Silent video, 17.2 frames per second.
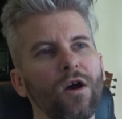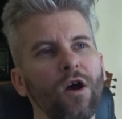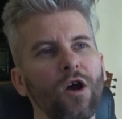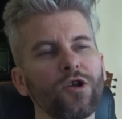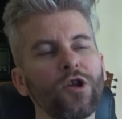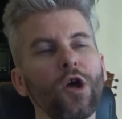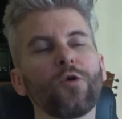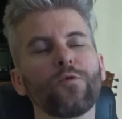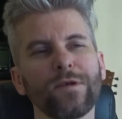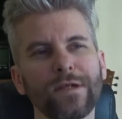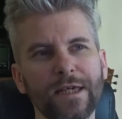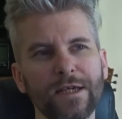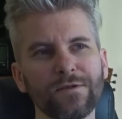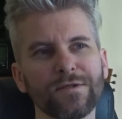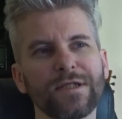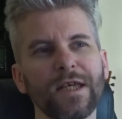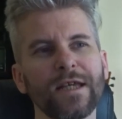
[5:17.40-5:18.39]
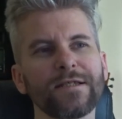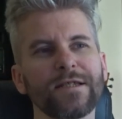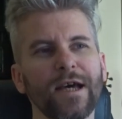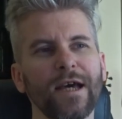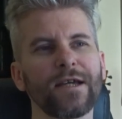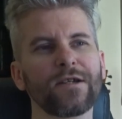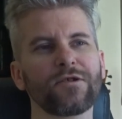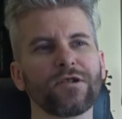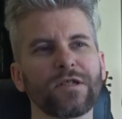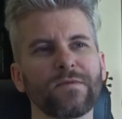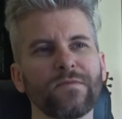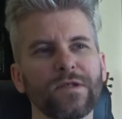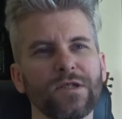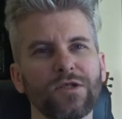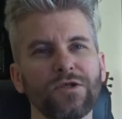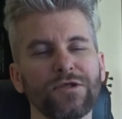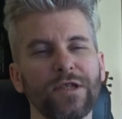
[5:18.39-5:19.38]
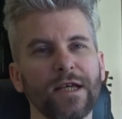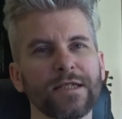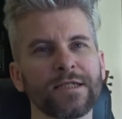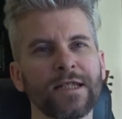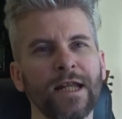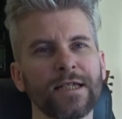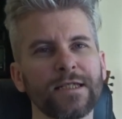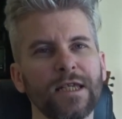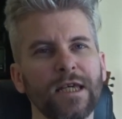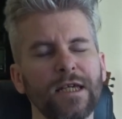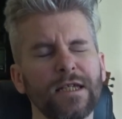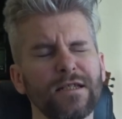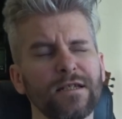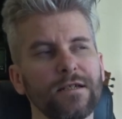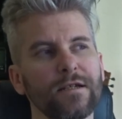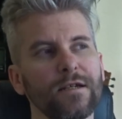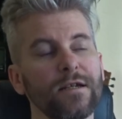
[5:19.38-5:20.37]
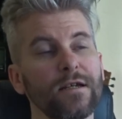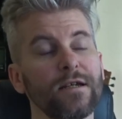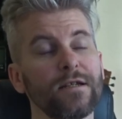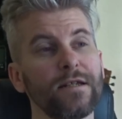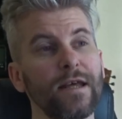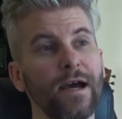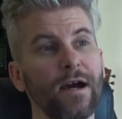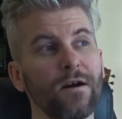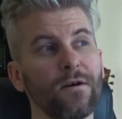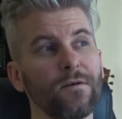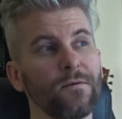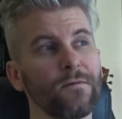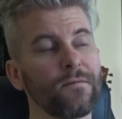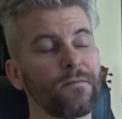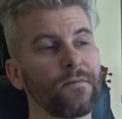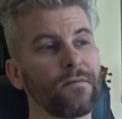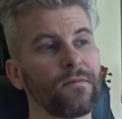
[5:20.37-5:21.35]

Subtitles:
Know We Kill Santa and Christmas 2018. Now,